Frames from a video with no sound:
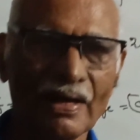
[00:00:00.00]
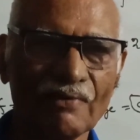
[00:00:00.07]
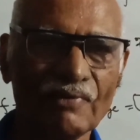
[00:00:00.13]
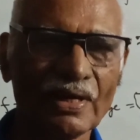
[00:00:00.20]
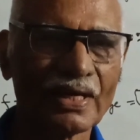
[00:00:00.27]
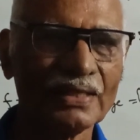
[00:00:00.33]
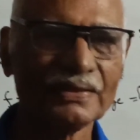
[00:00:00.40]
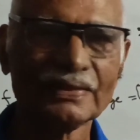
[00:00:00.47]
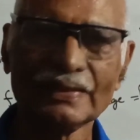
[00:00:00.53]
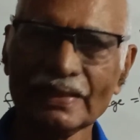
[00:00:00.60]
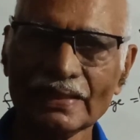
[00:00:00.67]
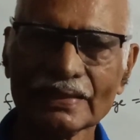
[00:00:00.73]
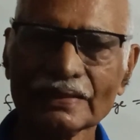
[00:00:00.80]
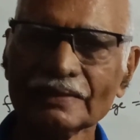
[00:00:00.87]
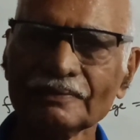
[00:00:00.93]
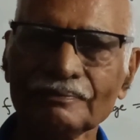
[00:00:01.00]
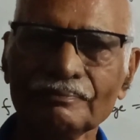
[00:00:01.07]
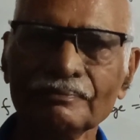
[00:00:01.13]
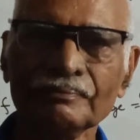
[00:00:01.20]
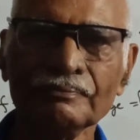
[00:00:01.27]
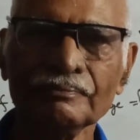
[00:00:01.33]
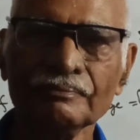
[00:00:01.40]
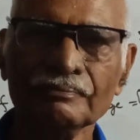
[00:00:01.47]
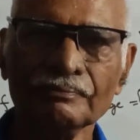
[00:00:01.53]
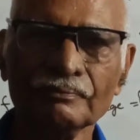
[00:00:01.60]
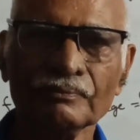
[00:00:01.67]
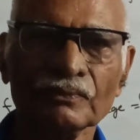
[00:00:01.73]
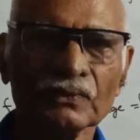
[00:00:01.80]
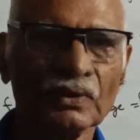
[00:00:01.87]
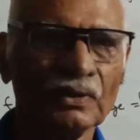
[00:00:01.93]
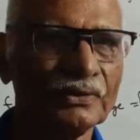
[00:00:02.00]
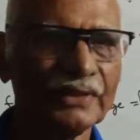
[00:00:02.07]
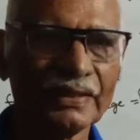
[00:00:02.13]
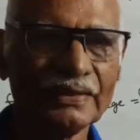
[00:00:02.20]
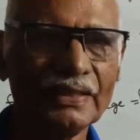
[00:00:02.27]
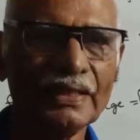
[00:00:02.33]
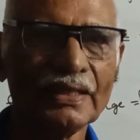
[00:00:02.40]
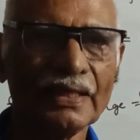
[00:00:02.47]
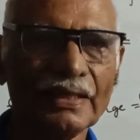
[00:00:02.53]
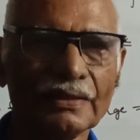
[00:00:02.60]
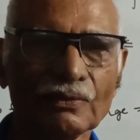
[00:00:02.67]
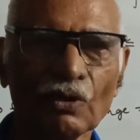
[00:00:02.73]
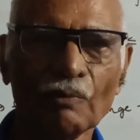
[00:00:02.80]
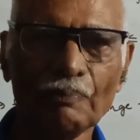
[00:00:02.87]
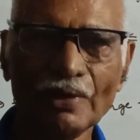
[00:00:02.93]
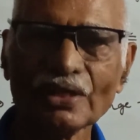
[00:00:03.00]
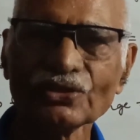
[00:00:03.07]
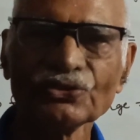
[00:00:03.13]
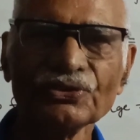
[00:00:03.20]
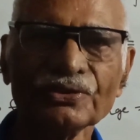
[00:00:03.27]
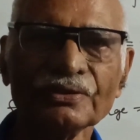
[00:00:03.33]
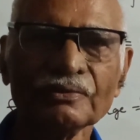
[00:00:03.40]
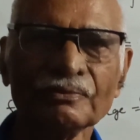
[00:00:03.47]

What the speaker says: We consider set theory topics.